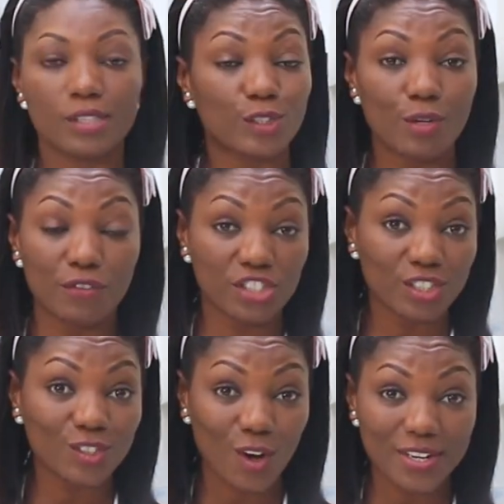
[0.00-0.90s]
So if you're
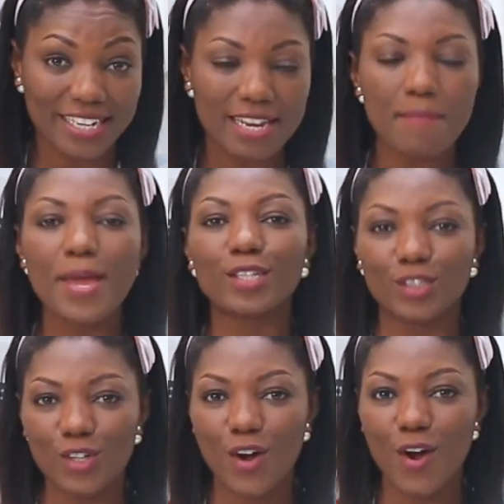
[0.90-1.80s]
just joining in, make
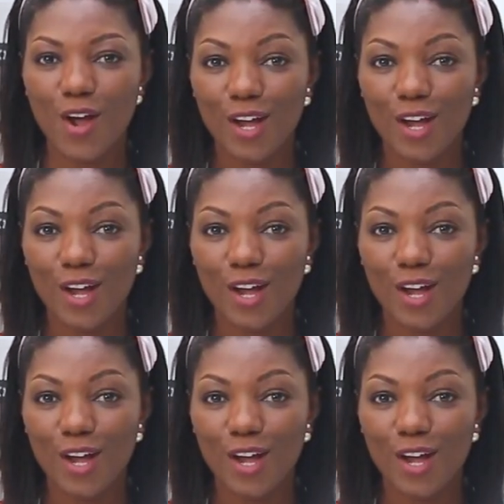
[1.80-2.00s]
sure